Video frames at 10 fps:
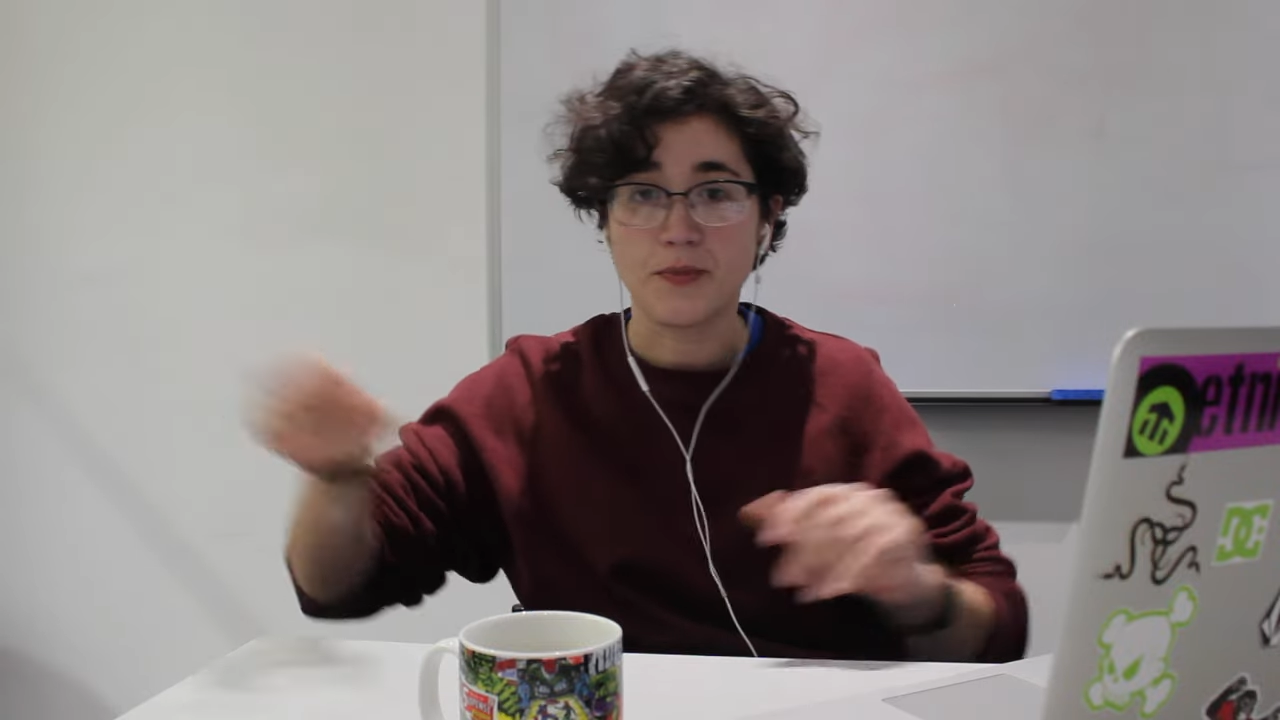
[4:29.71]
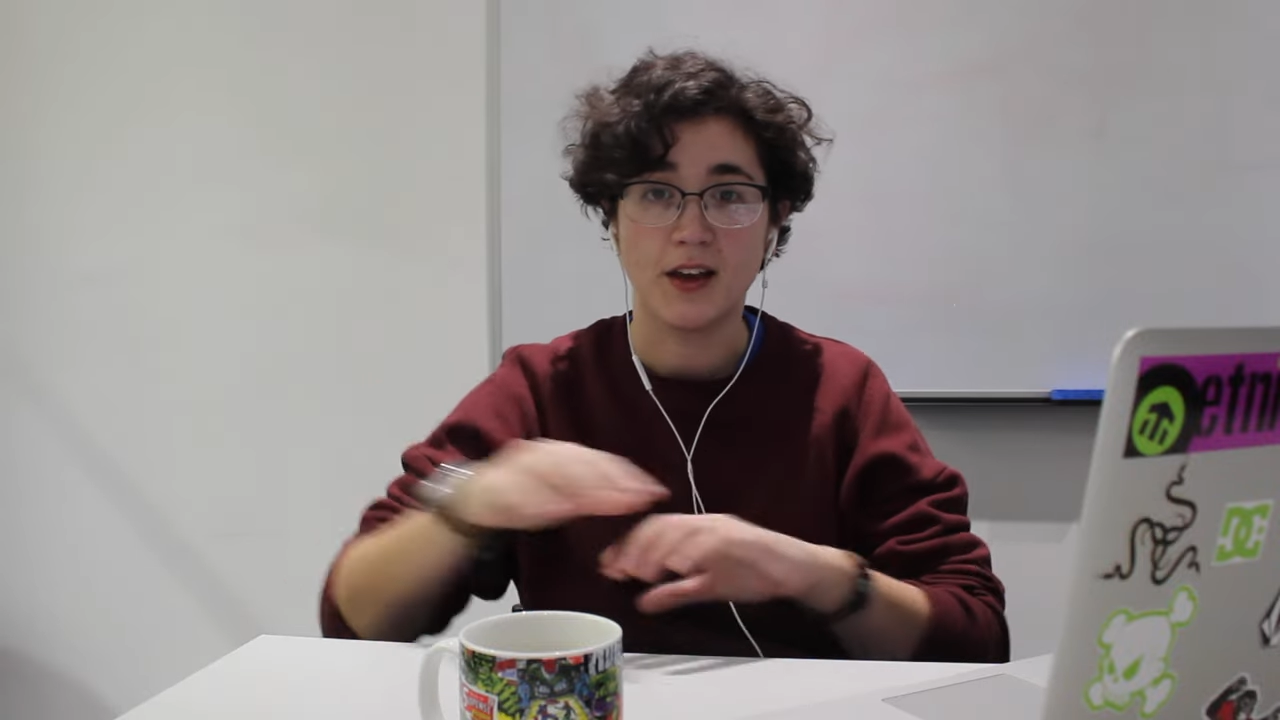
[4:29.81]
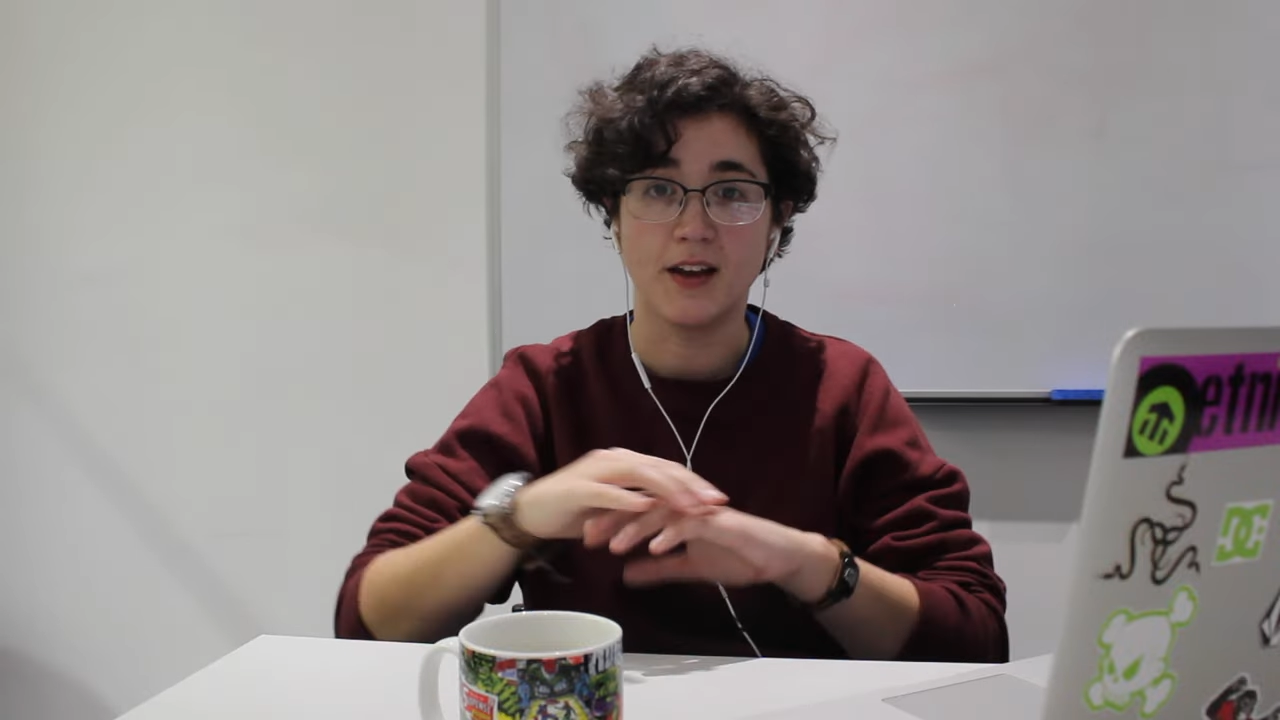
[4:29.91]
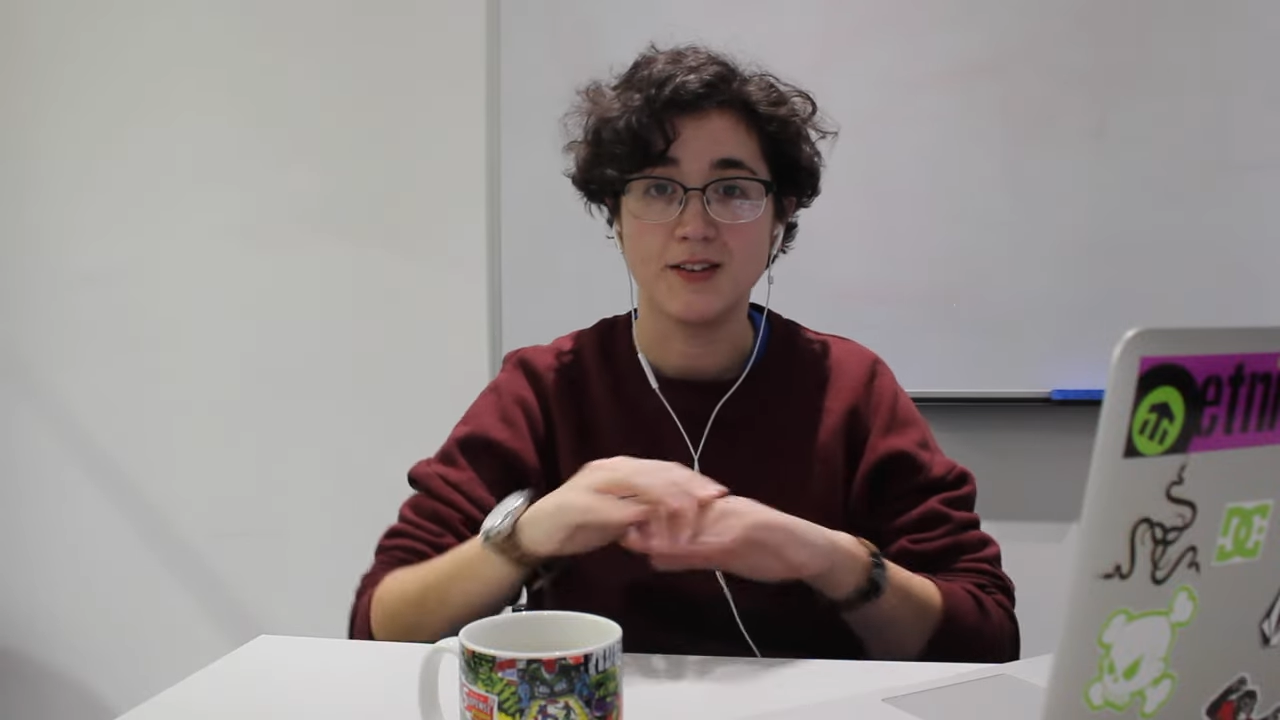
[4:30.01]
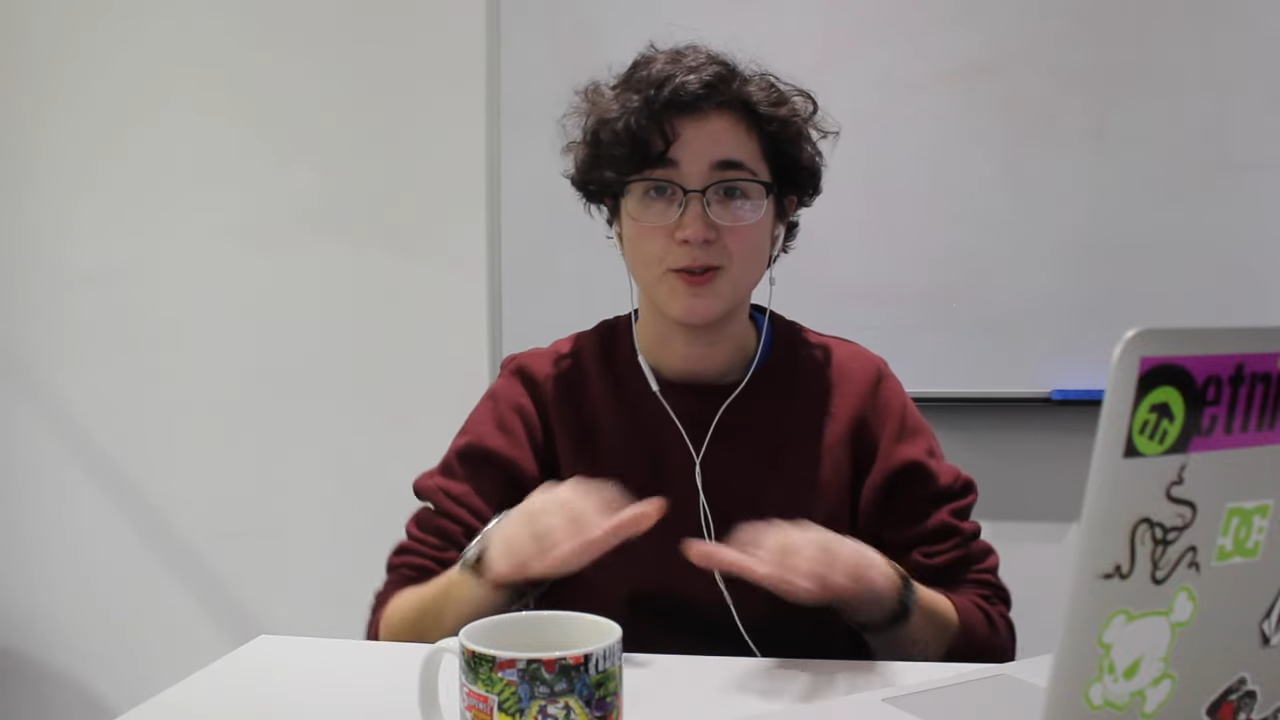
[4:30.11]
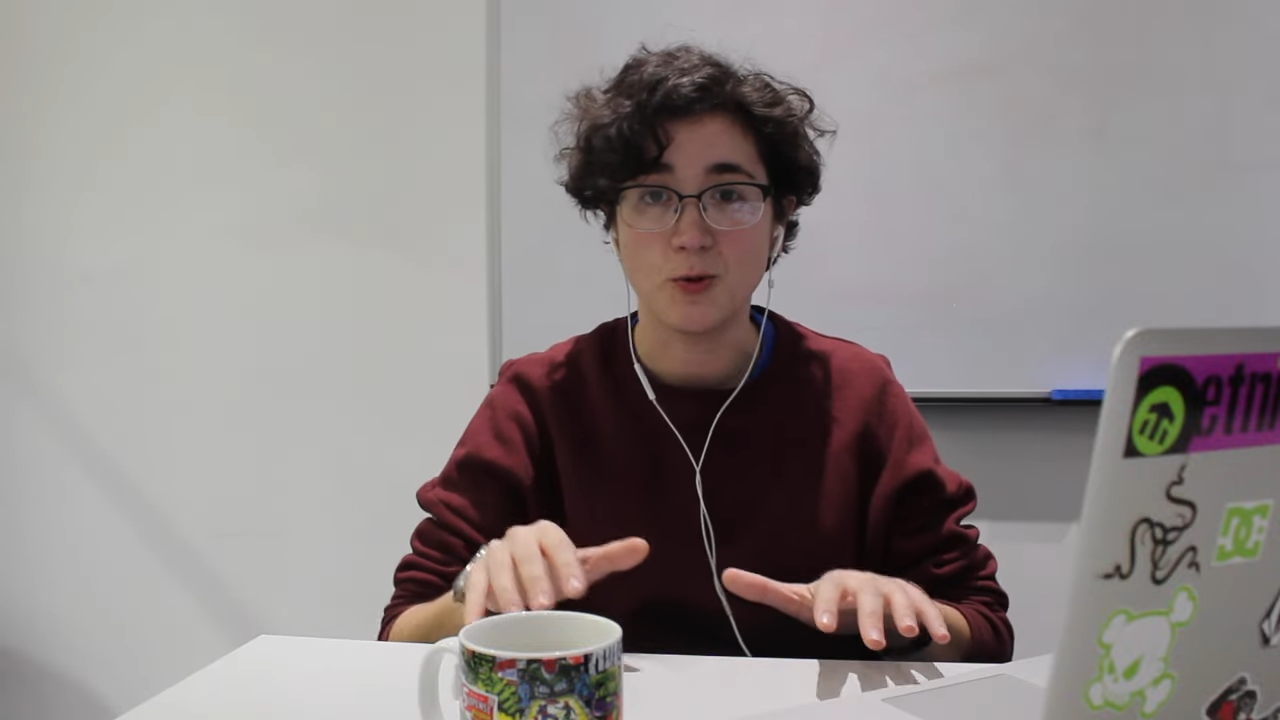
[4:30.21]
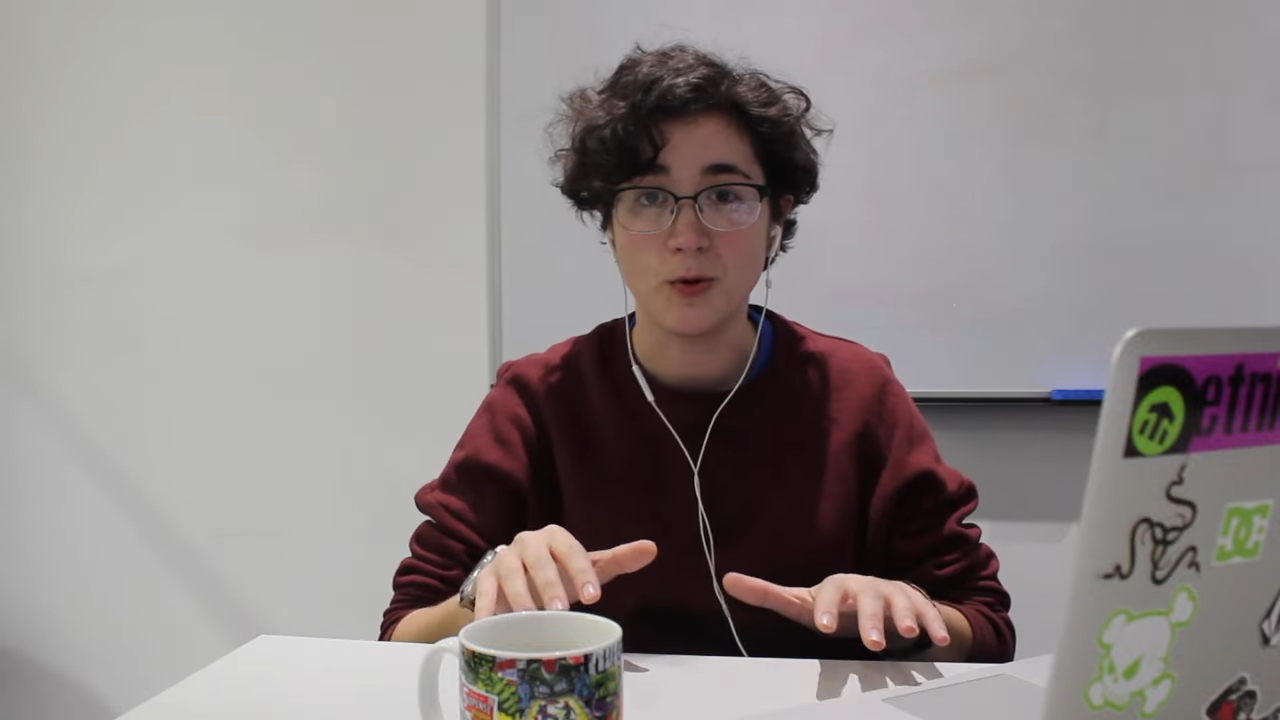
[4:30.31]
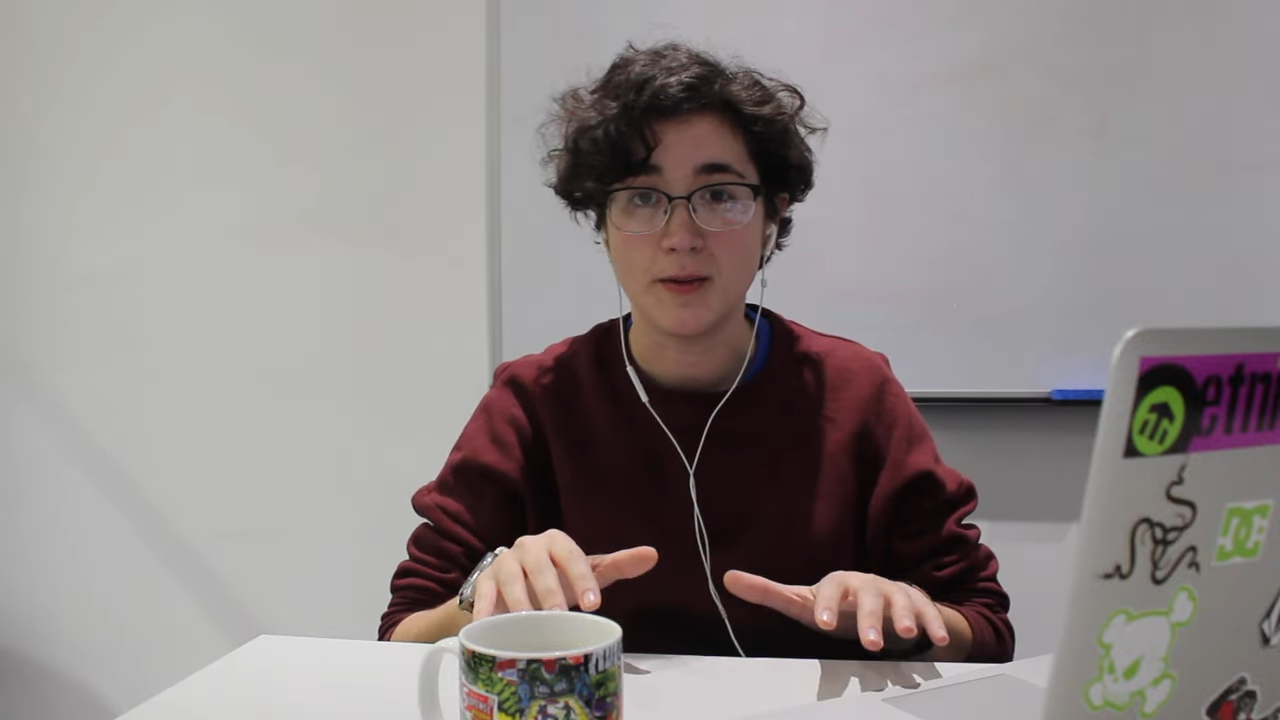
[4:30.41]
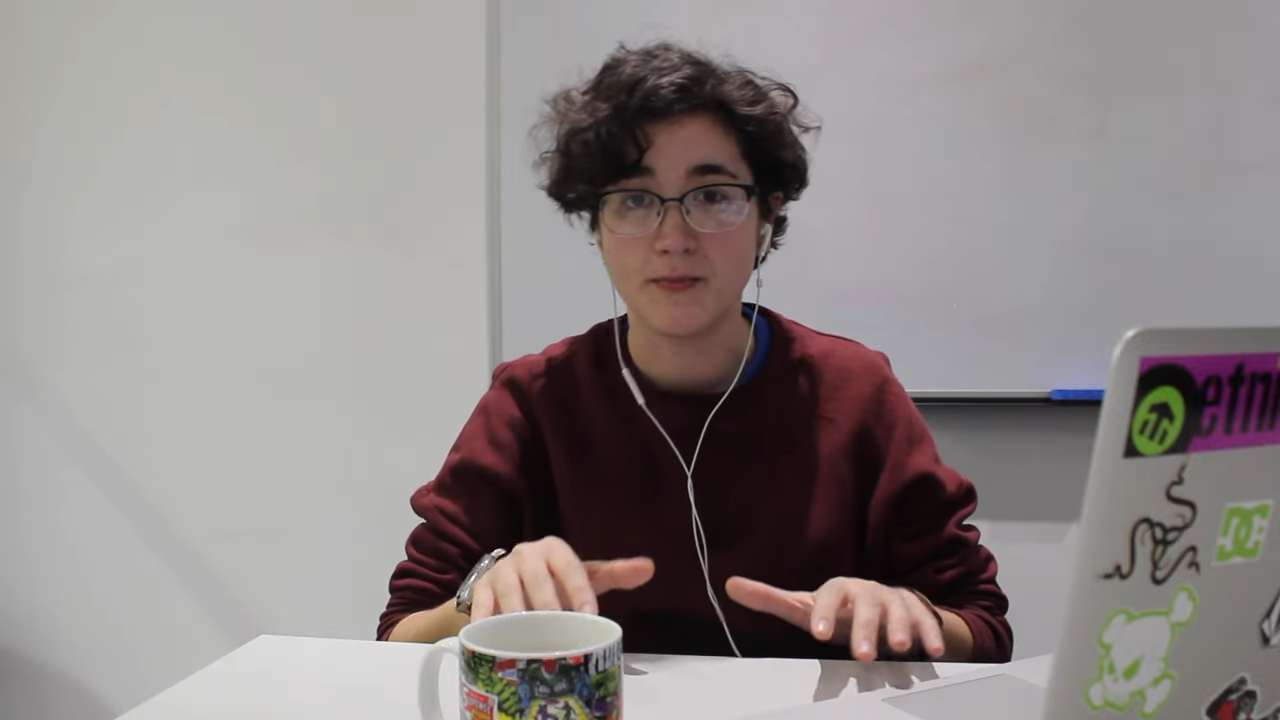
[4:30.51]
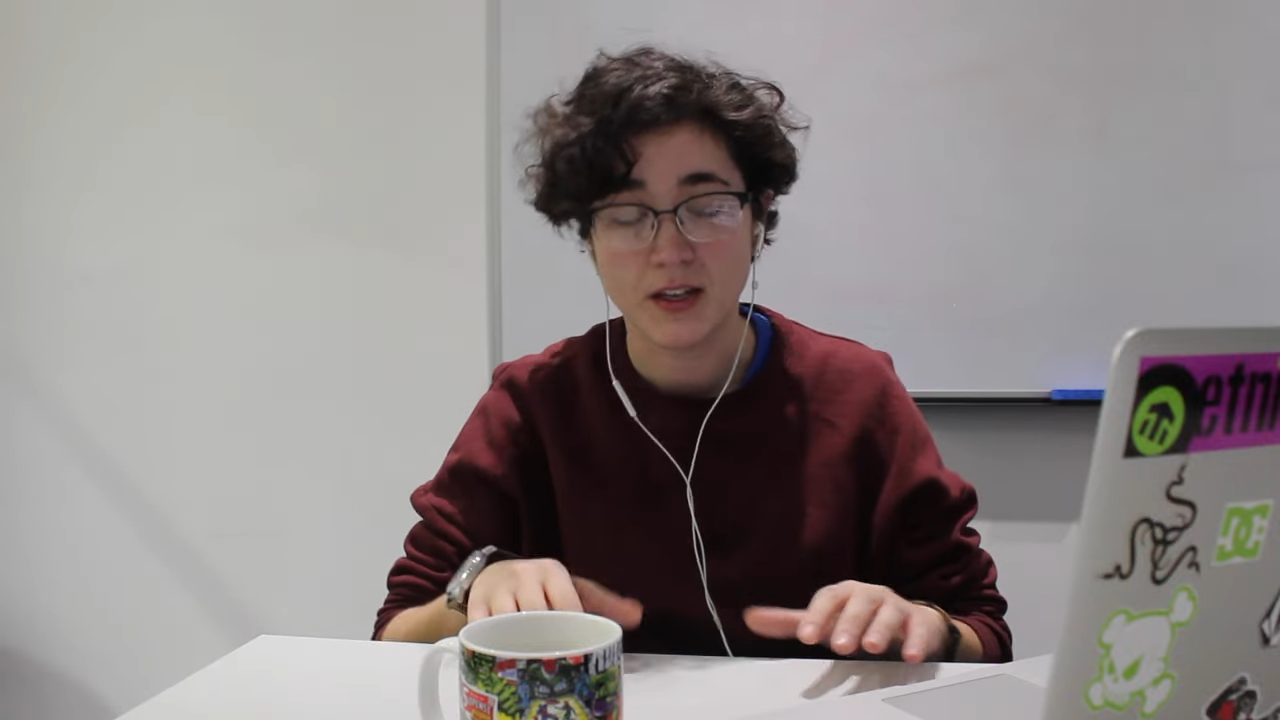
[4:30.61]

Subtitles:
and it's all in.